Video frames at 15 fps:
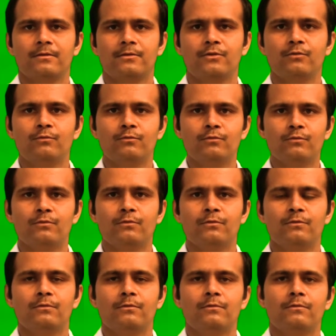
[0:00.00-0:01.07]
due to
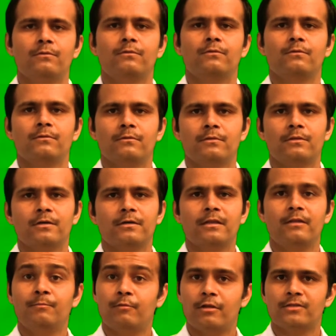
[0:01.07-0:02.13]
the
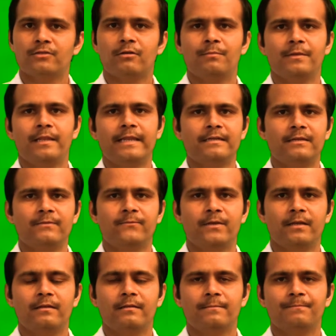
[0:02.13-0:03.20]
influence of electric
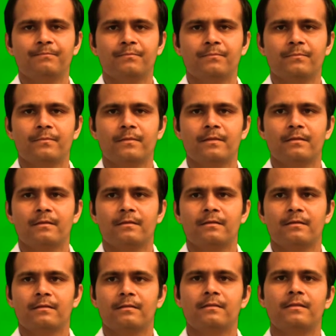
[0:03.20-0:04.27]
field,
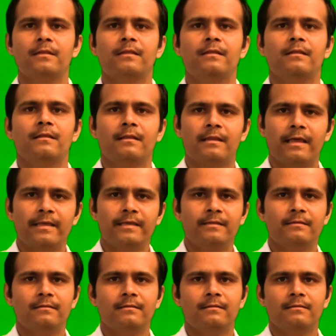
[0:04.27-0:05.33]
the
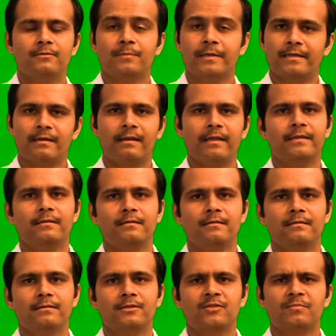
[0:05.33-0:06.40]
spectral line
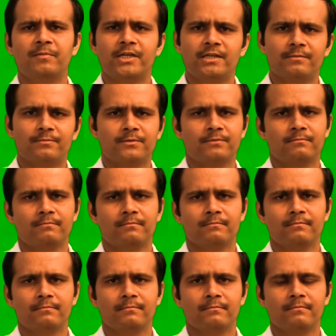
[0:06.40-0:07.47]
split up.
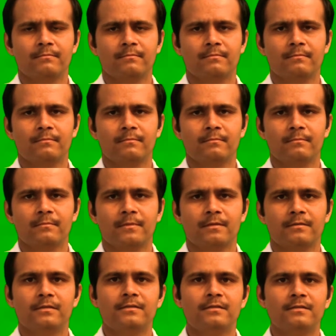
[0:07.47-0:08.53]

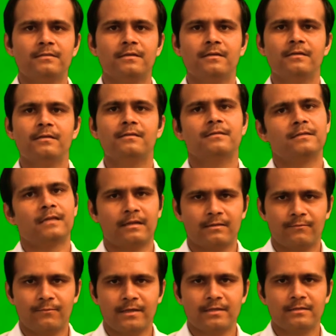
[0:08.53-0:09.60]
This is the star
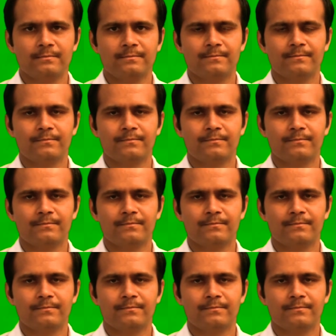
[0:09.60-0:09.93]
effect,